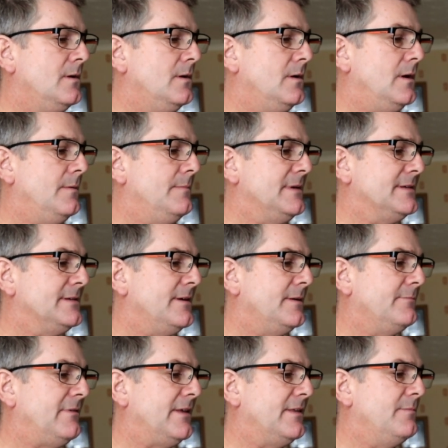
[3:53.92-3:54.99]
um, this
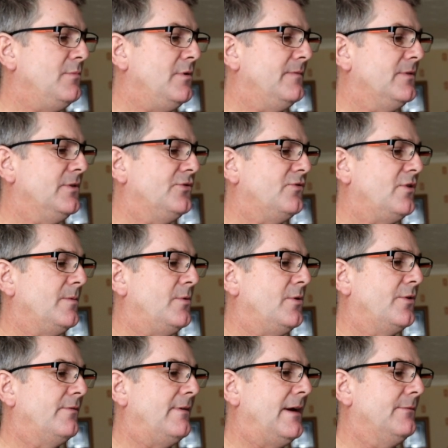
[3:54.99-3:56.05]
time rather than moving the
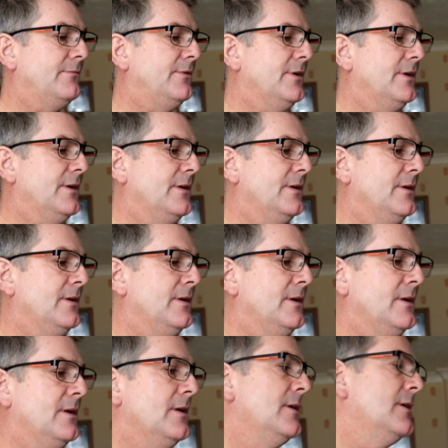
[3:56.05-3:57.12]
tripod around.
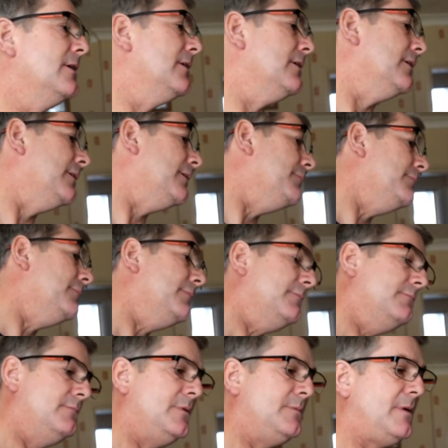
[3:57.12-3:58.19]
Um,
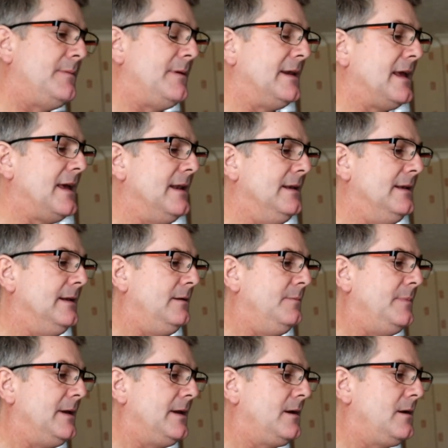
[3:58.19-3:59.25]
I might be able to get a little
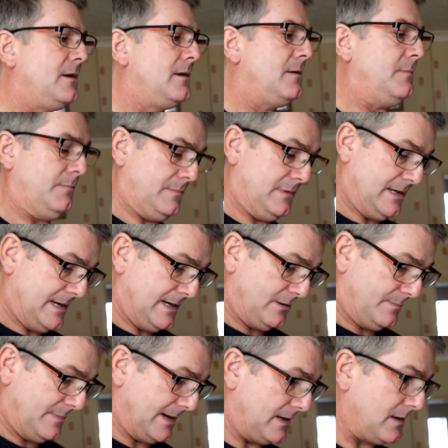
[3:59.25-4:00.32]
bit, little bit